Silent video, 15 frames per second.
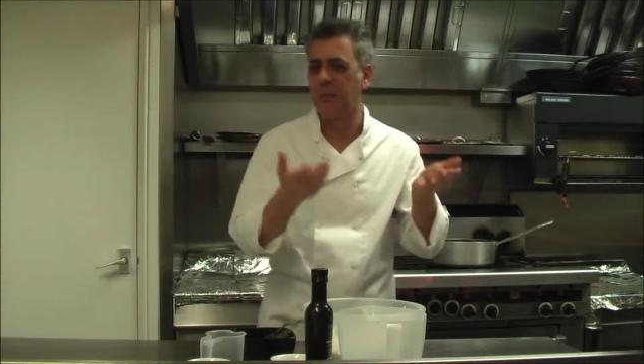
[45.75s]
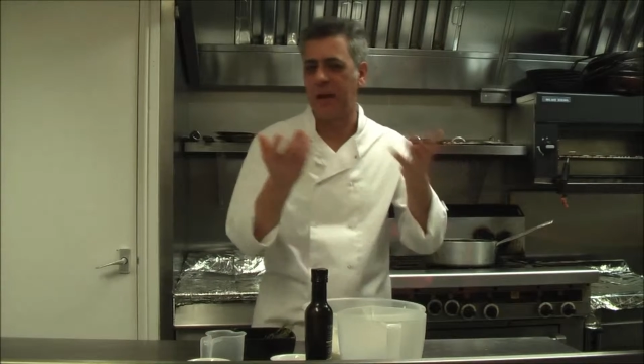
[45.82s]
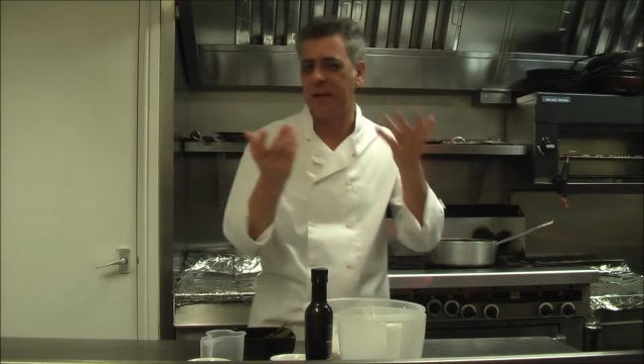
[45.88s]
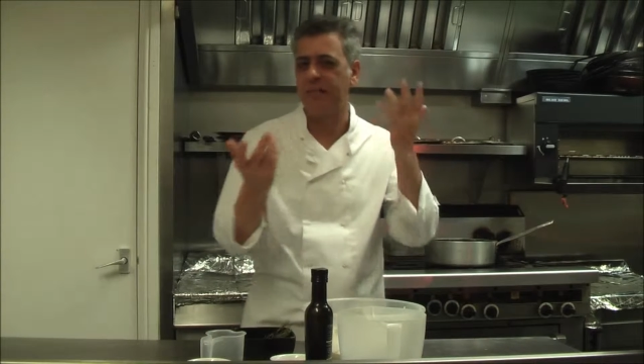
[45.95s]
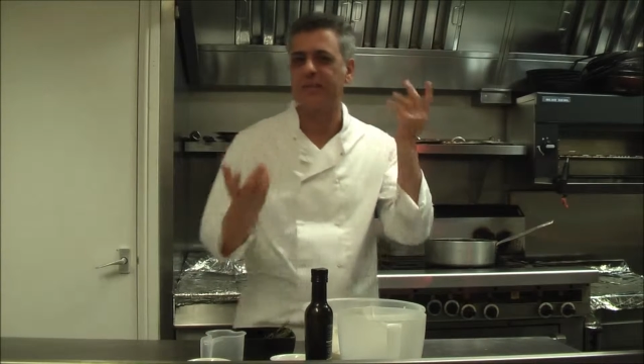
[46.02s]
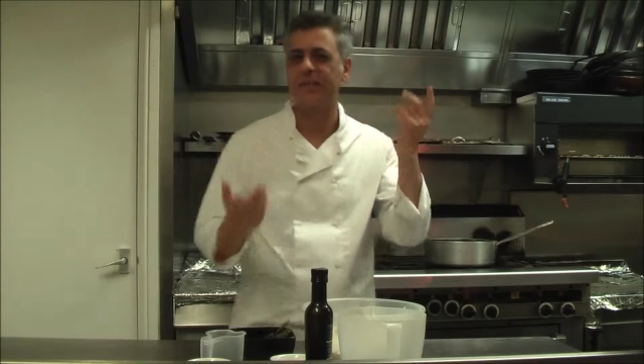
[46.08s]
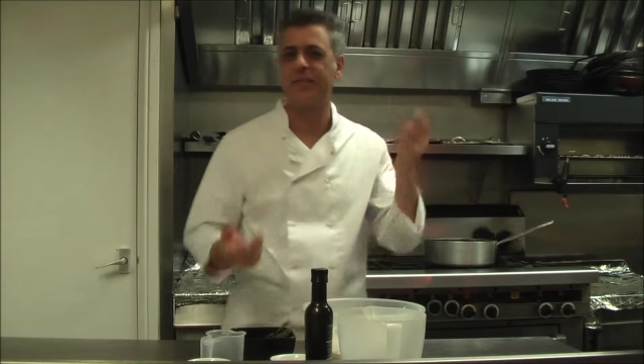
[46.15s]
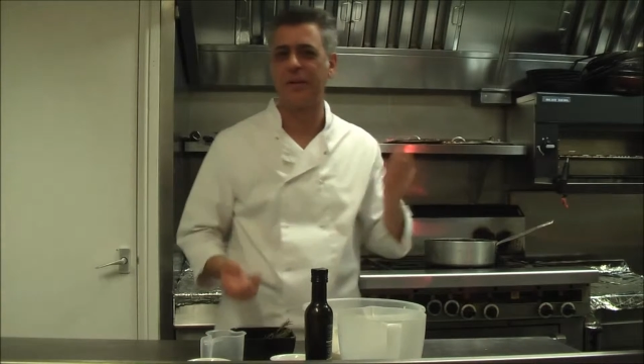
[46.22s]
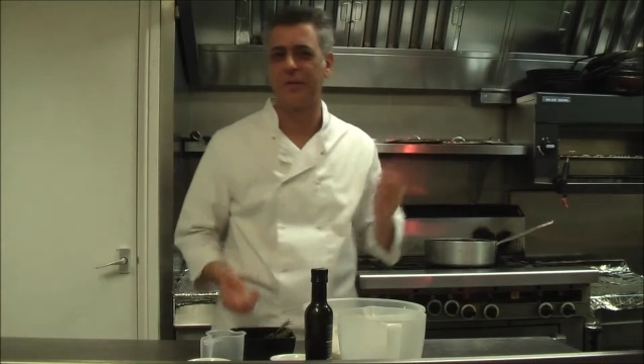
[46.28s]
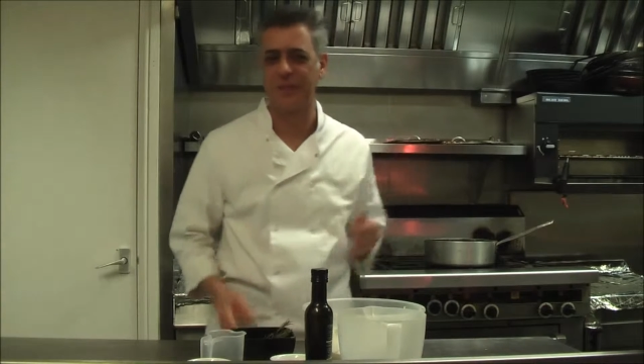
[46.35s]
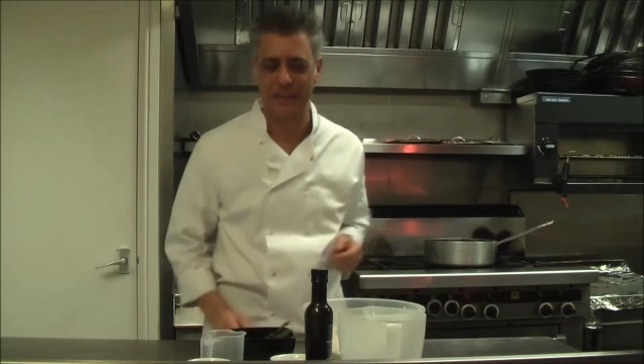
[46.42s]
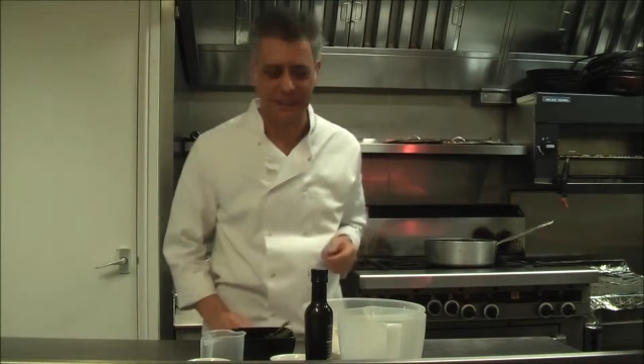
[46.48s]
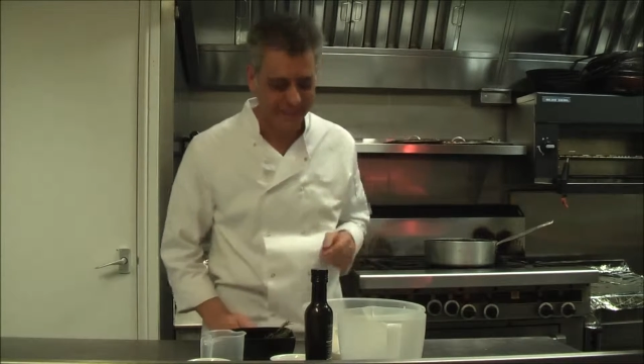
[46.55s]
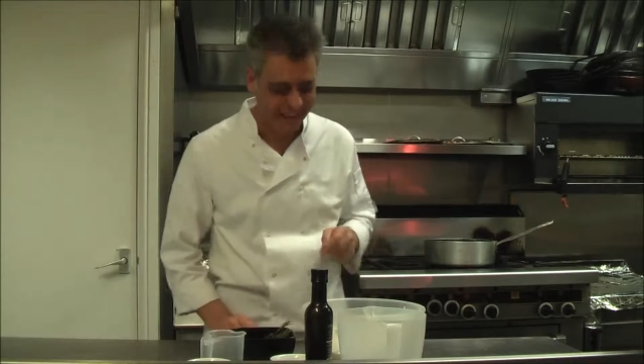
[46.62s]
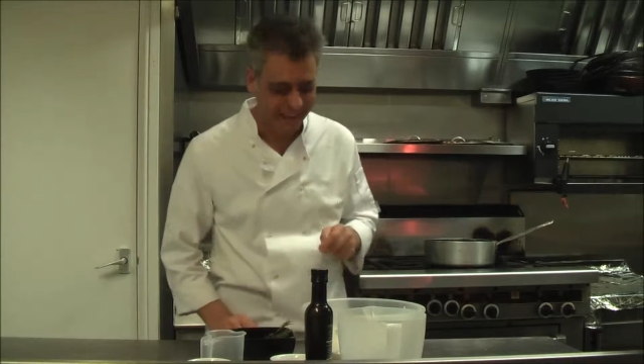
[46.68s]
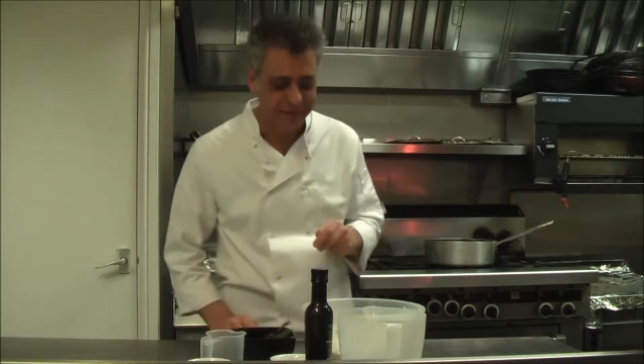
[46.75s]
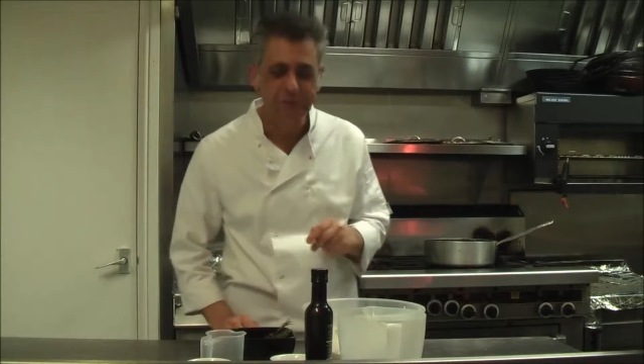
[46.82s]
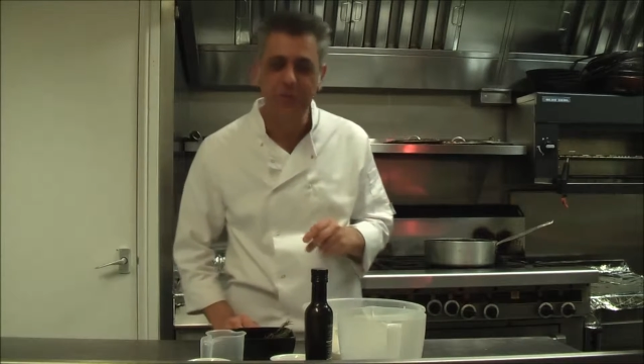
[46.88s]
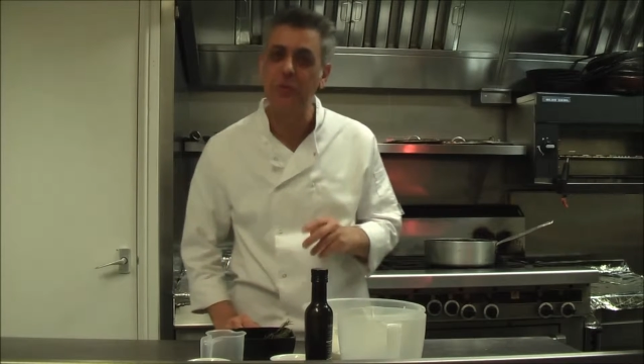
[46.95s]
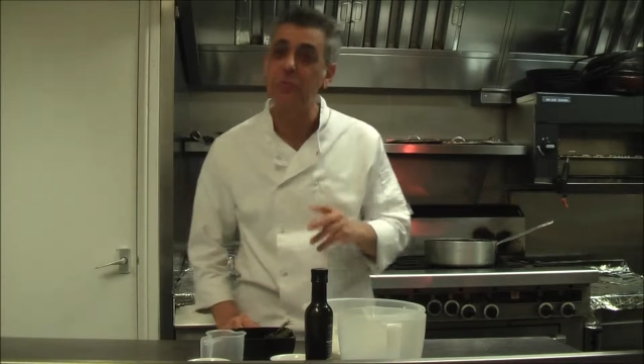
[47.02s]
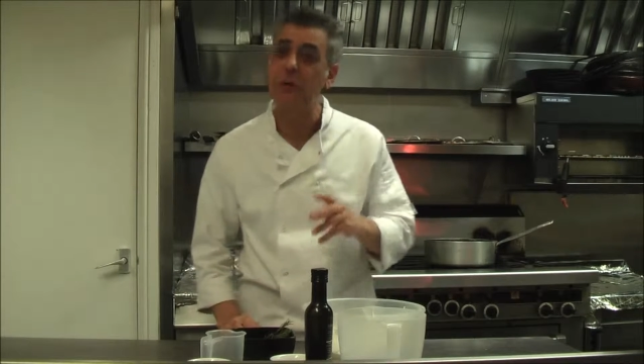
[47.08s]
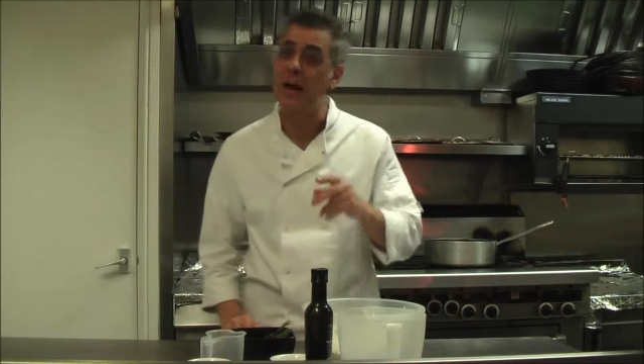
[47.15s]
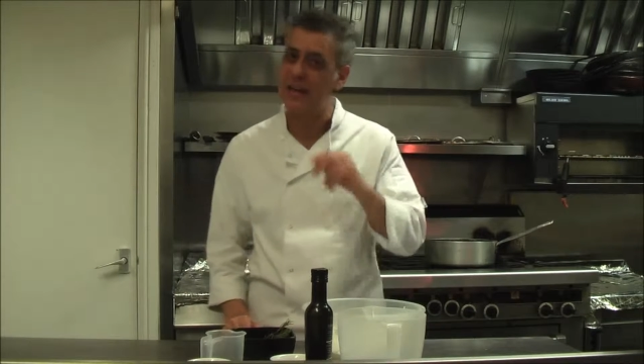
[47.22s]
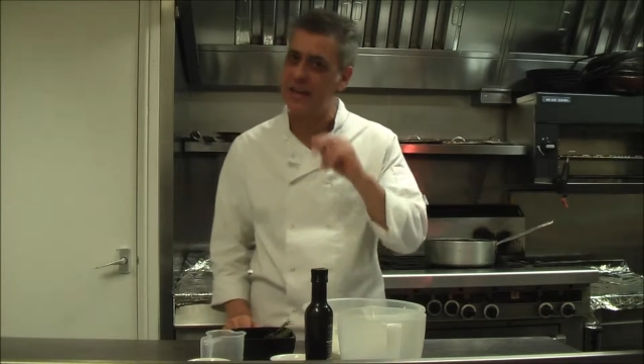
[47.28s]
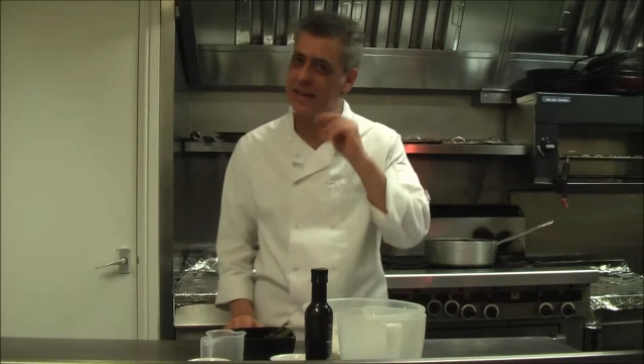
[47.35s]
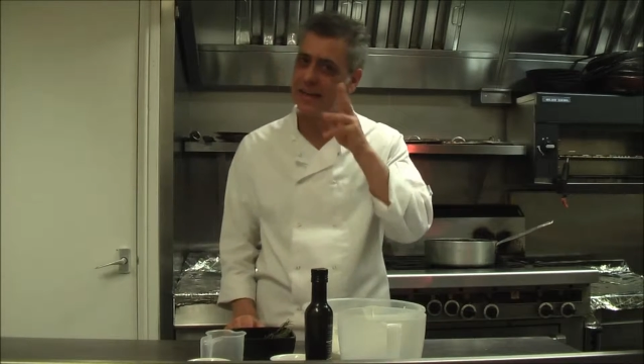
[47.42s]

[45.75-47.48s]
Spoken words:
pence or something like that, for my